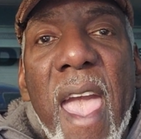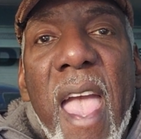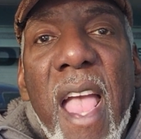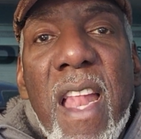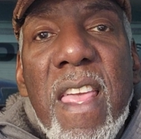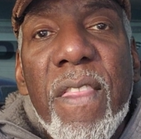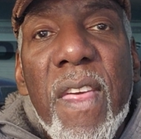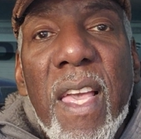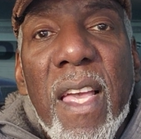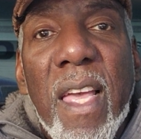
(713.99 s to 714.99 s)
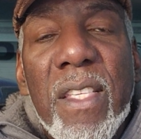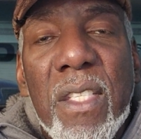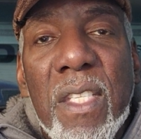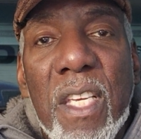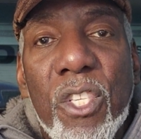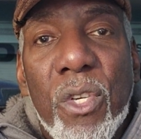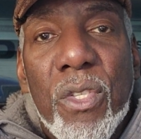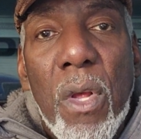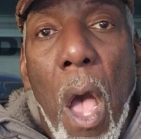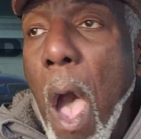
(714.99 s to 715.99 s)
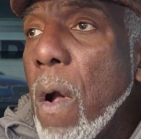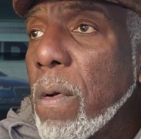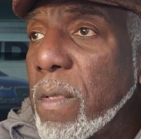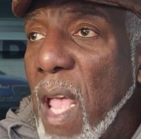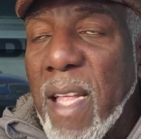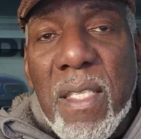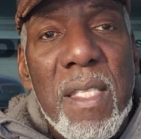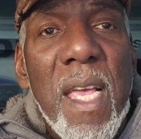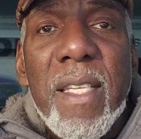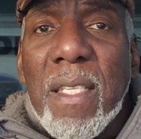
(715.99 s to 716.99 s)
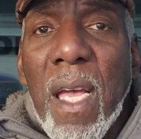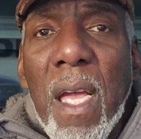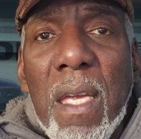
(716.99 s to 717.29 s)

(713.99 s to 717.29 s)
anything against the teachers, oh, that's it.